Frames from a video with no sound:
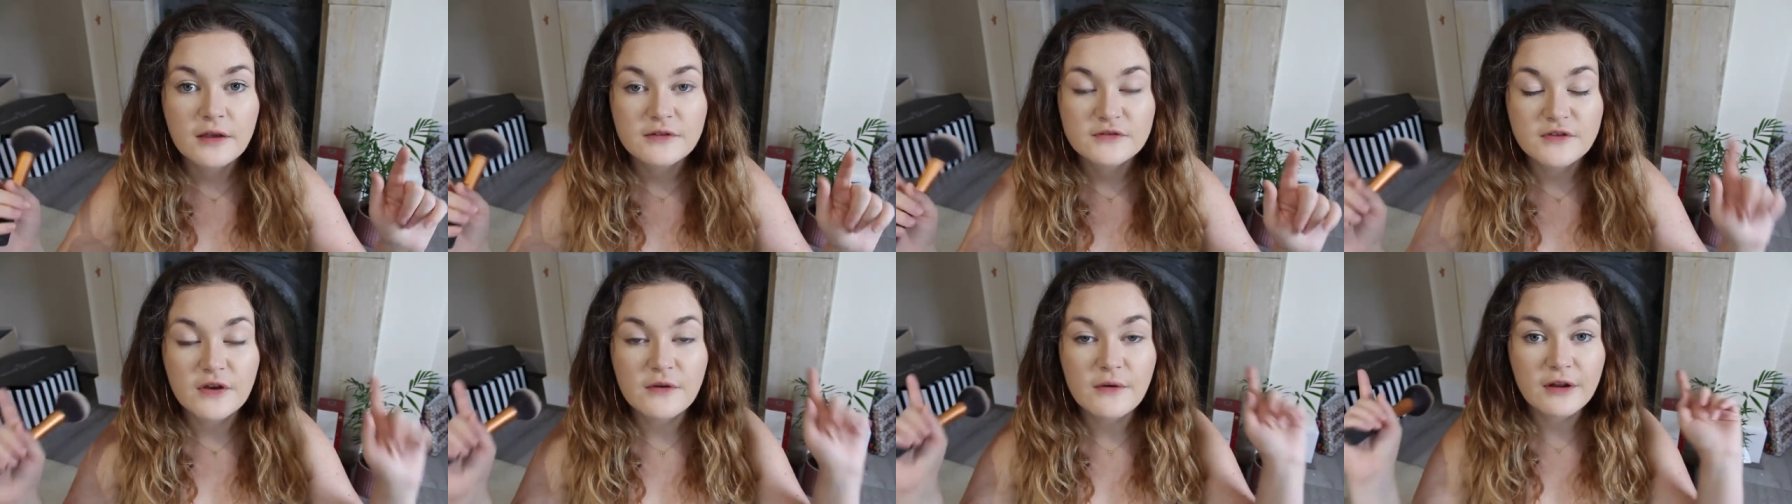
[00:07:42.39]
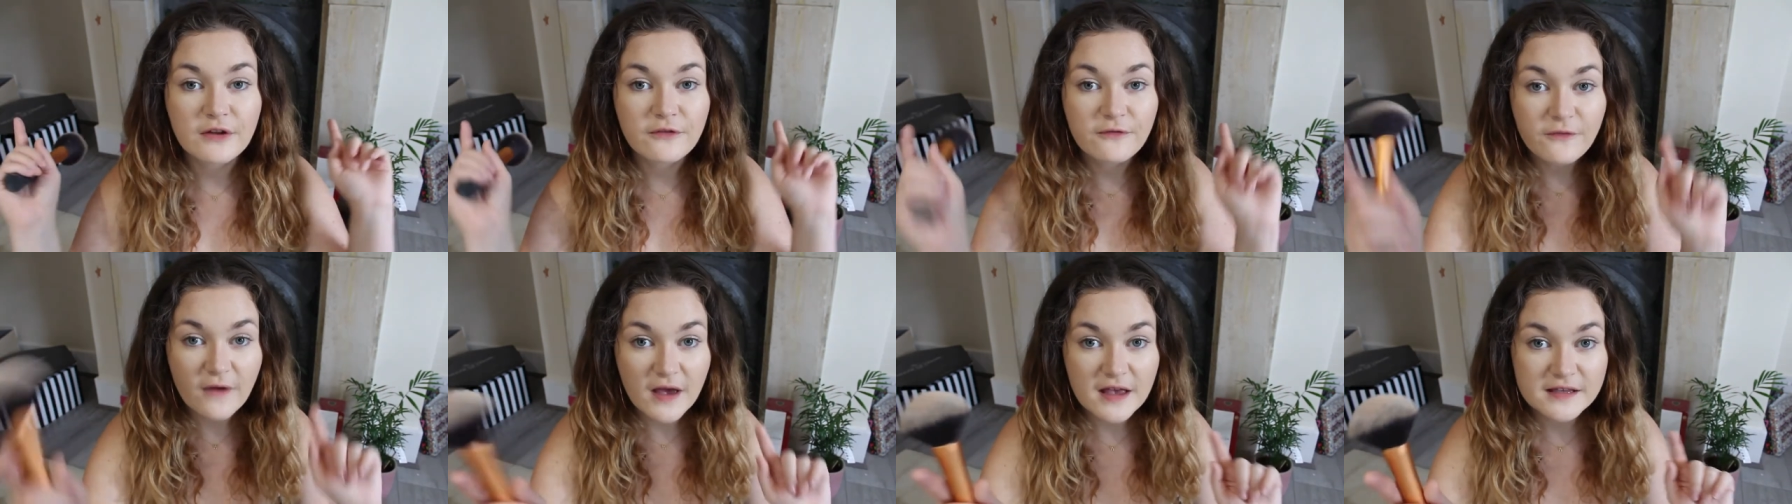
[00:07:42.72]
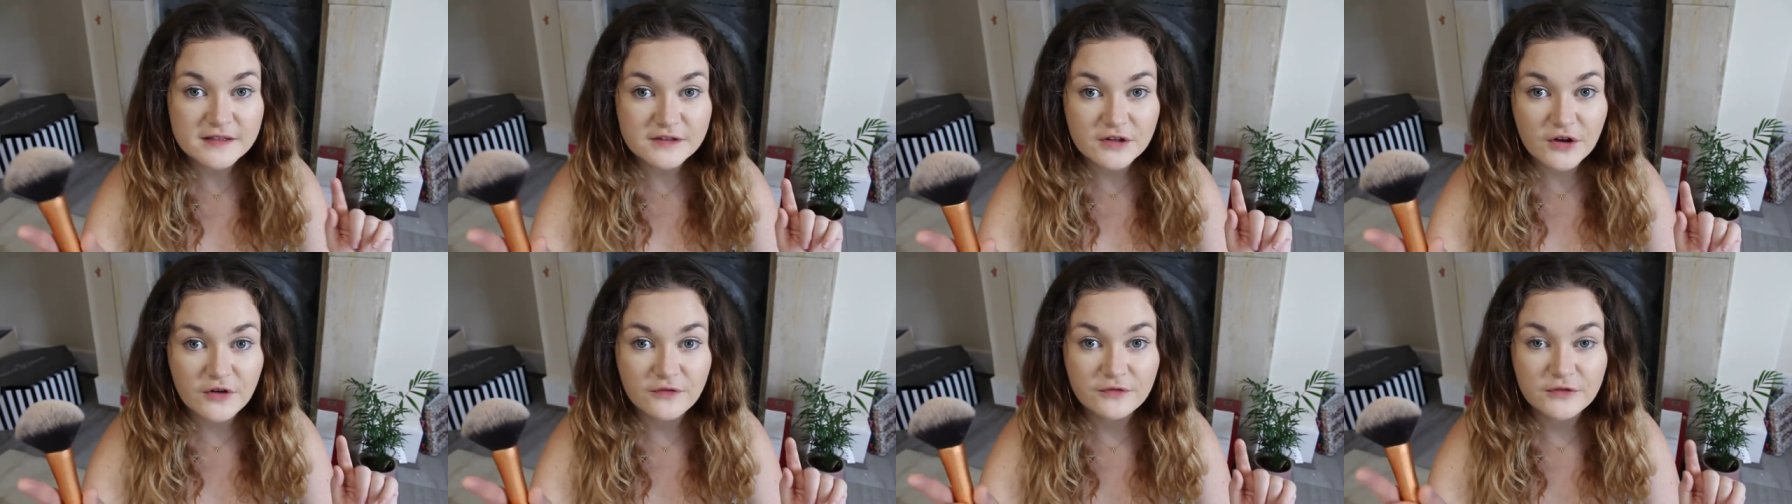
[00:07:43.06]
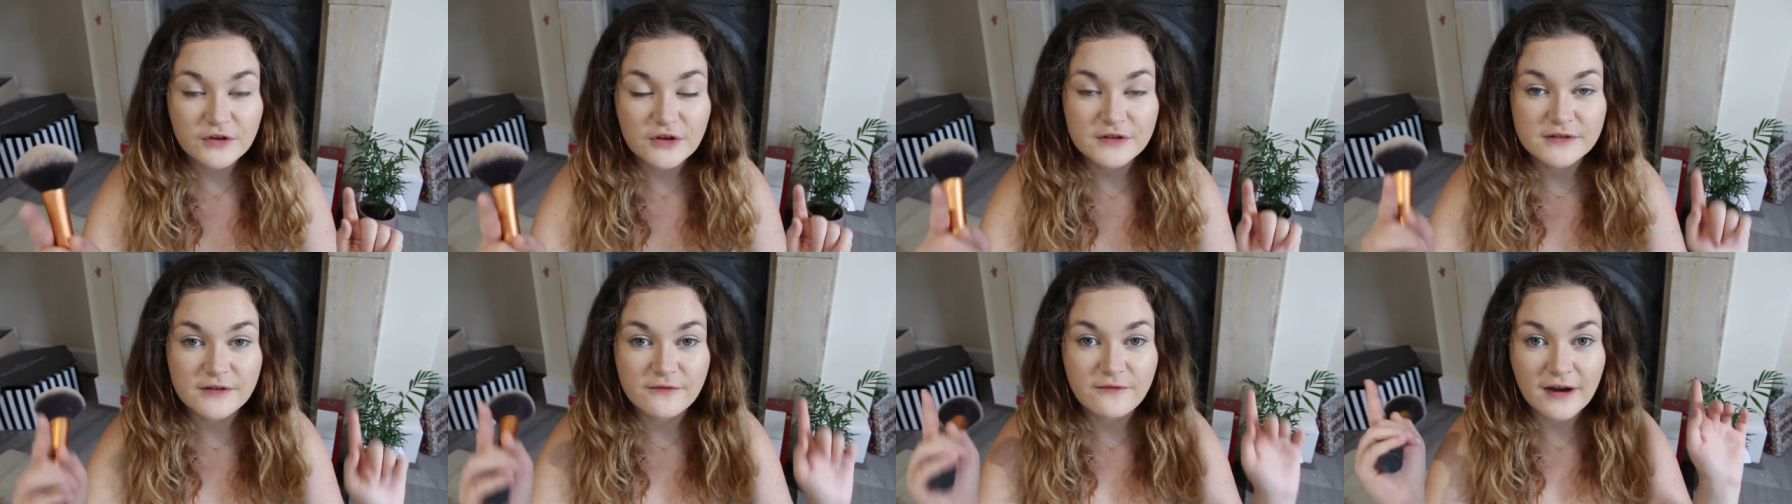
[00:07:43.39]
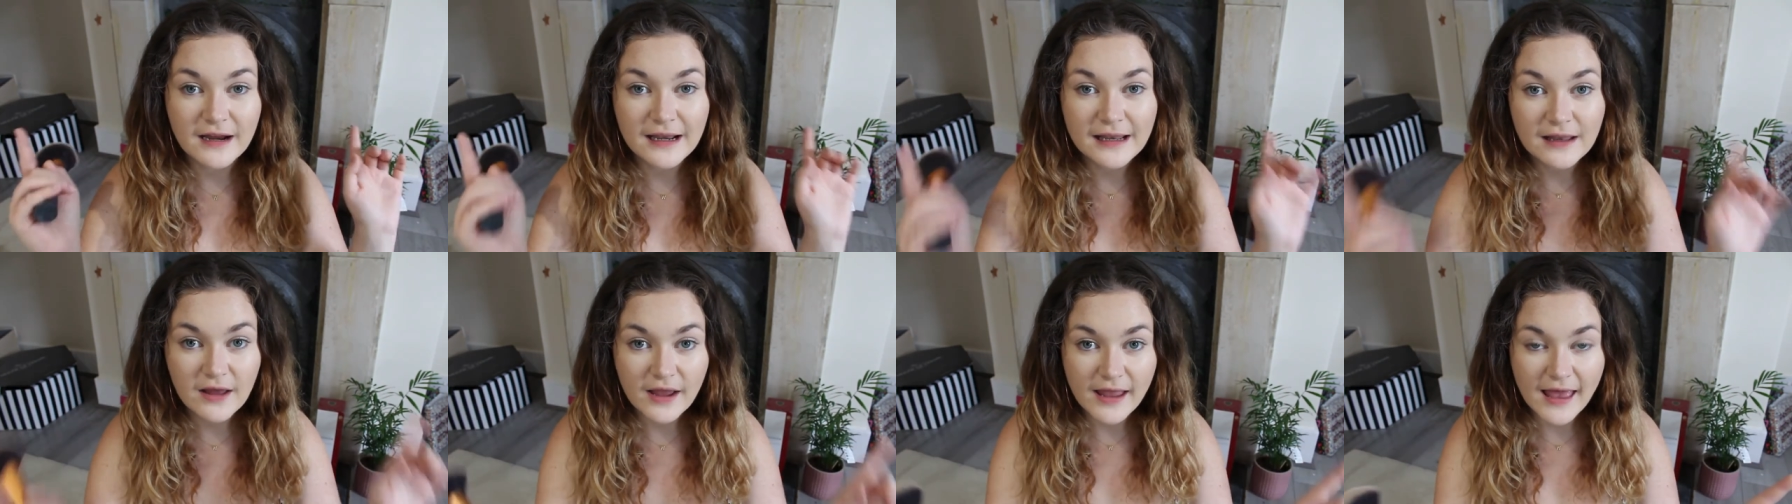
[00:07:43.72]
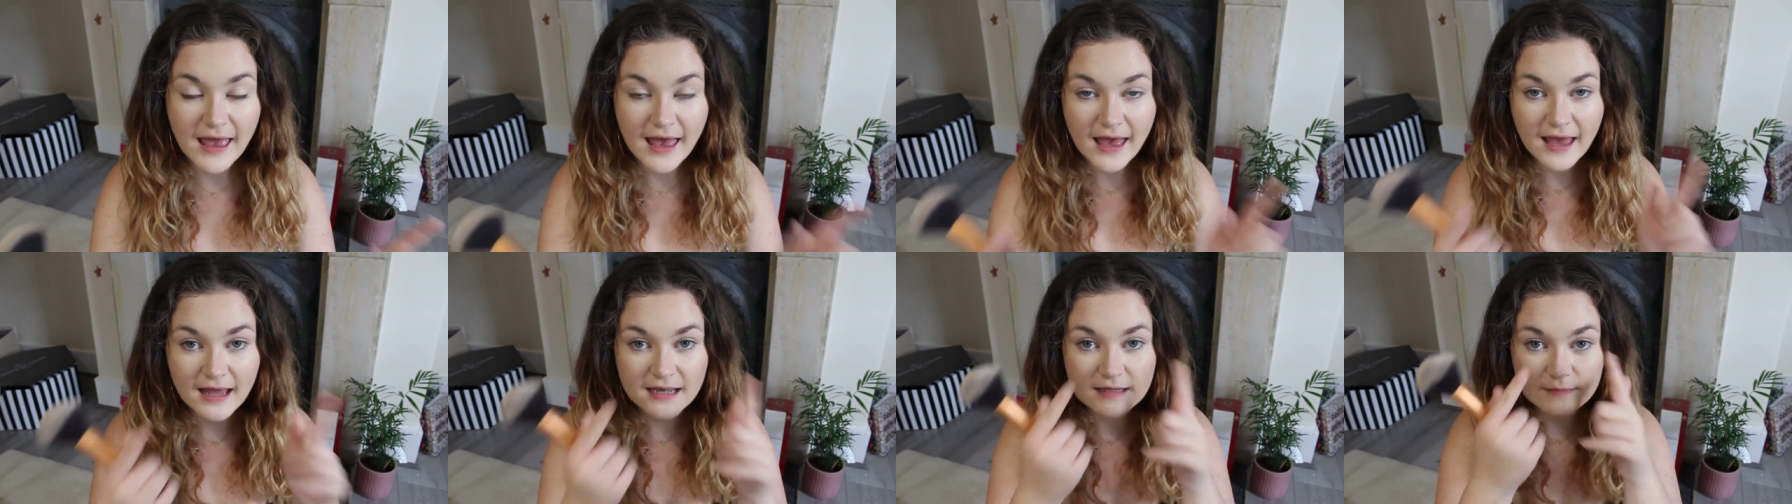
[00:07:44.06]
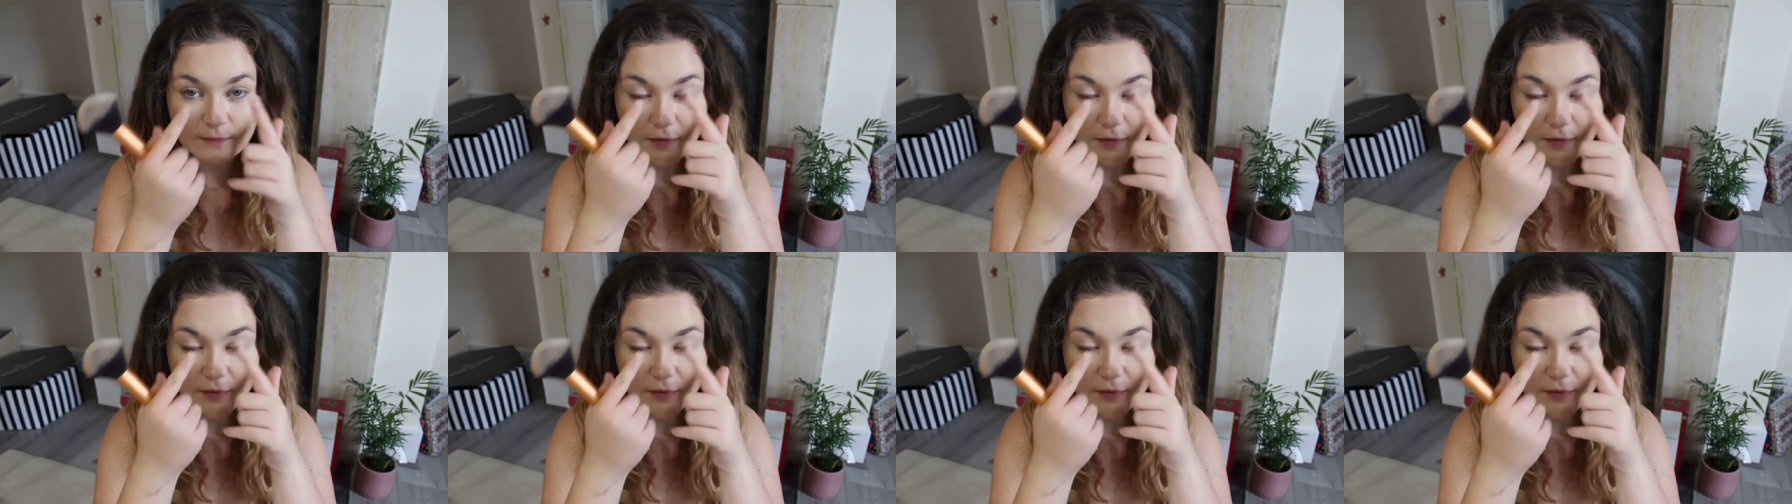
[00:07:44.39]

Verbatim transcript: So I'm gonna first off use a very light hand,